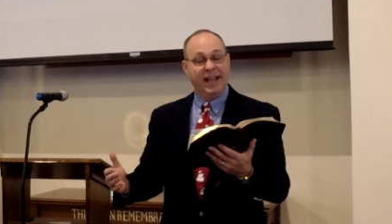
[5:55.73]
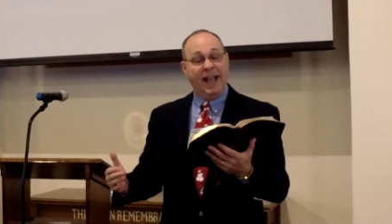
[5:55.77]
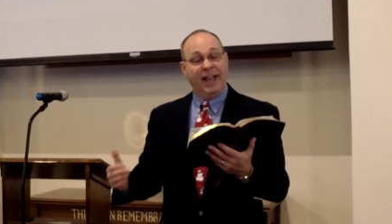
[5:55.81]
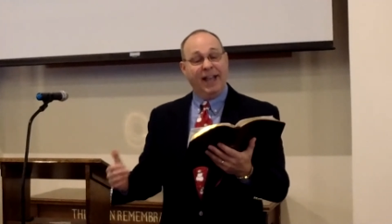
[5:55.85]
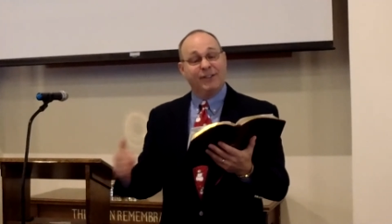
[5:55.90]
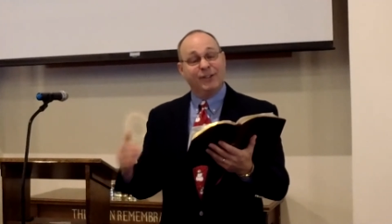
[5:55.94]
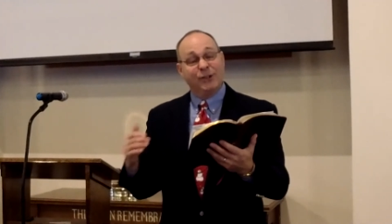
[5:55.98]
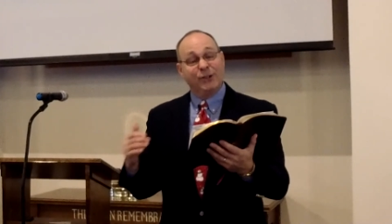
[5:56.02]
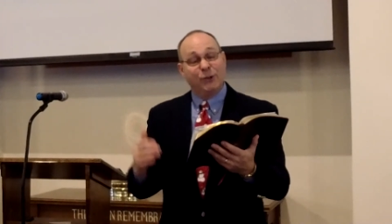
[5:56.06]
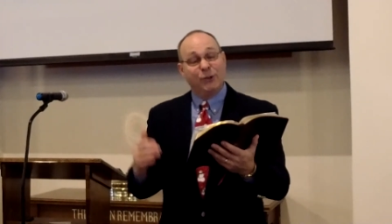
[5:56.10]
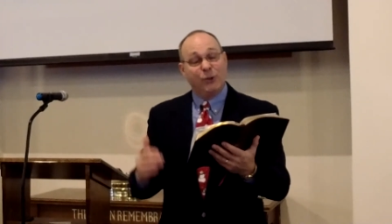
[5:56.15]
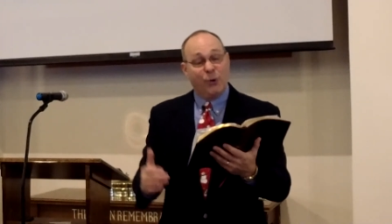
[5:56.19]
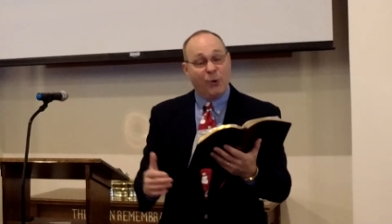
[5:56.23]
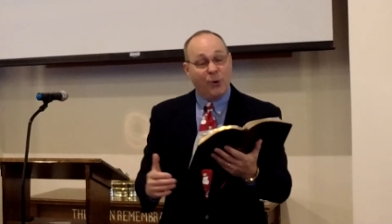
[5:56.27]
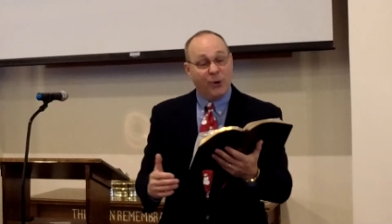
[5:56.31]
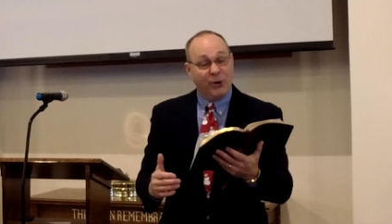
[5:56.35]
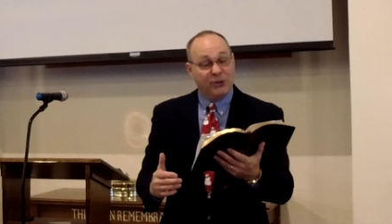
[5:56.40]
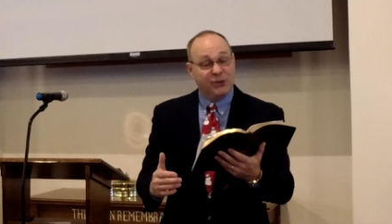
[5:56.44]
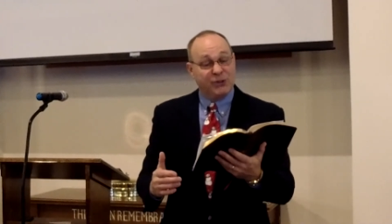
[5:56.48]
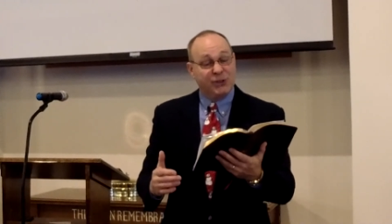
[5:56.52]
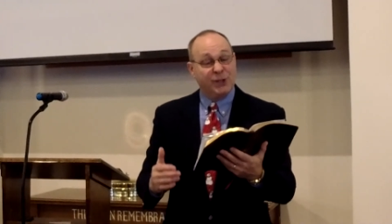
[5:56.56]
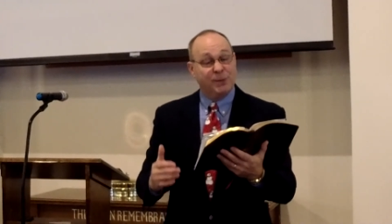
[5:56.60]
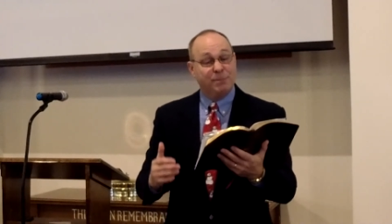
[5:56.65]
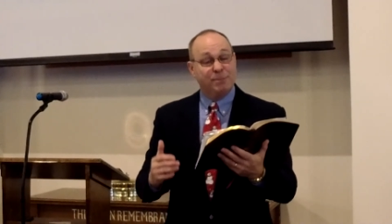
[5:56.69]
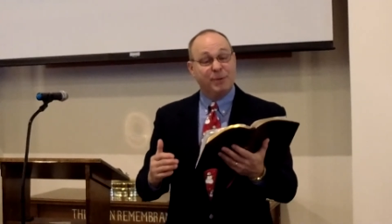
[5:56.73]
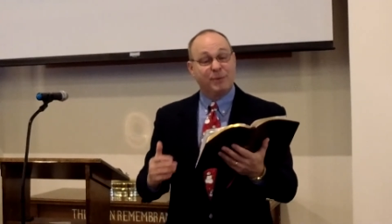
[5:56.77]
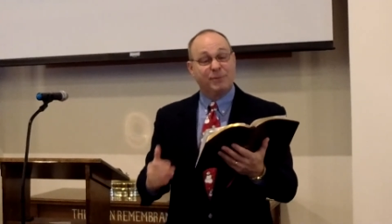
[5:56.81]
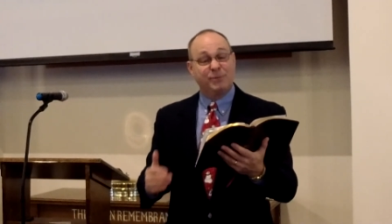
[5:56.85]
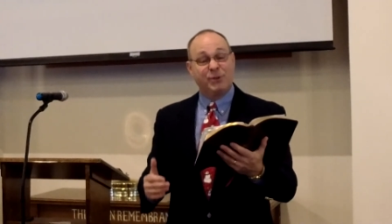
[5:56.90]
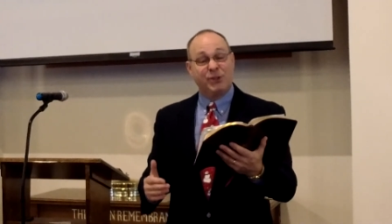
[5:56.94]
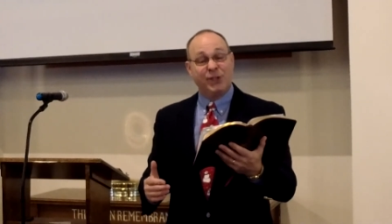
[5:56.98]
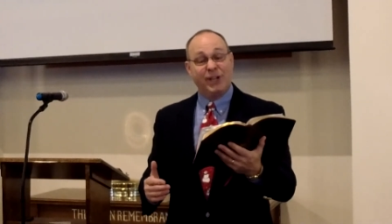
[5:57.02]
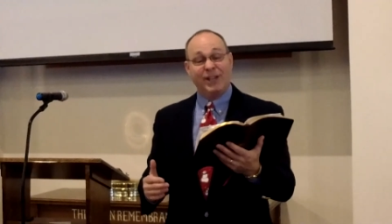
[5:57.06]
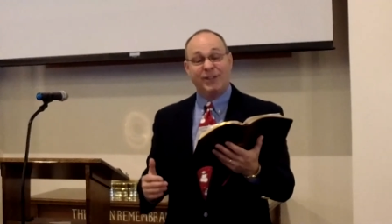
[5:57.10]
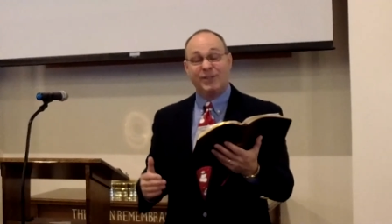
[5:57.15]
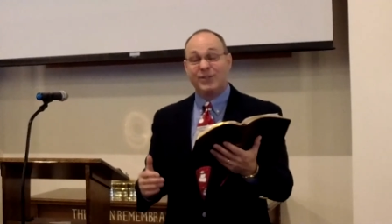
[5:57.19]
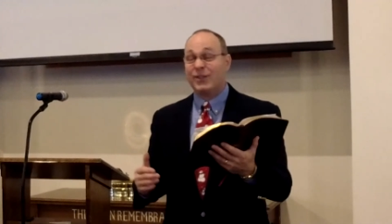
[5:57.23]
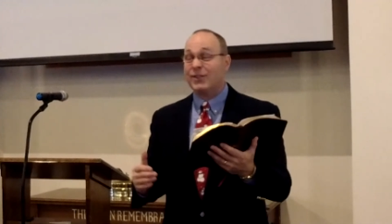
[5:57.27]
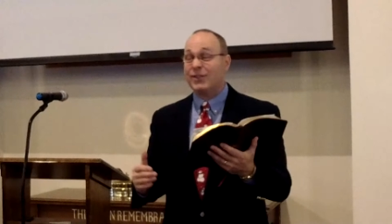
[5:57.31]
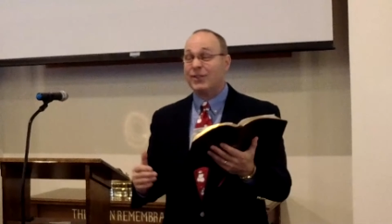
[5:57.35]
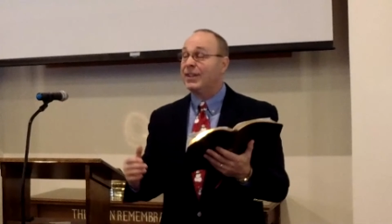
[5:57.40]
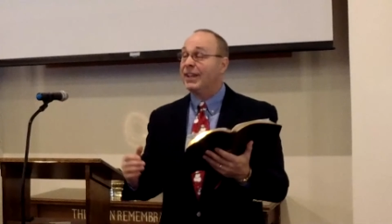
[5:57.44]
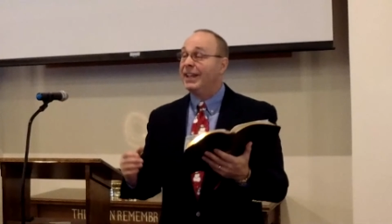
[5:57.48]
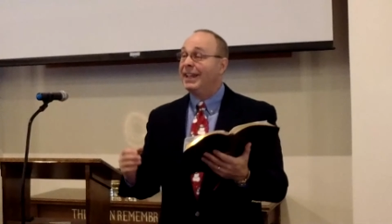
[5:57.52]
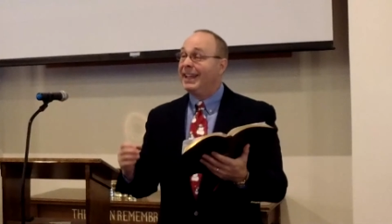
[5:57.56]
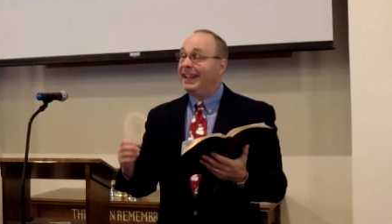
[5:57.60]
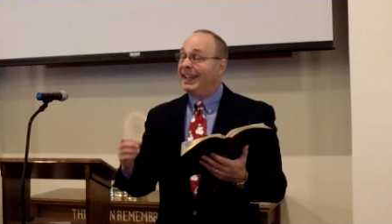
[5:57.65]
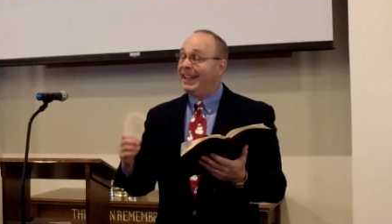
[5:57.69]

And the lordship of Jesus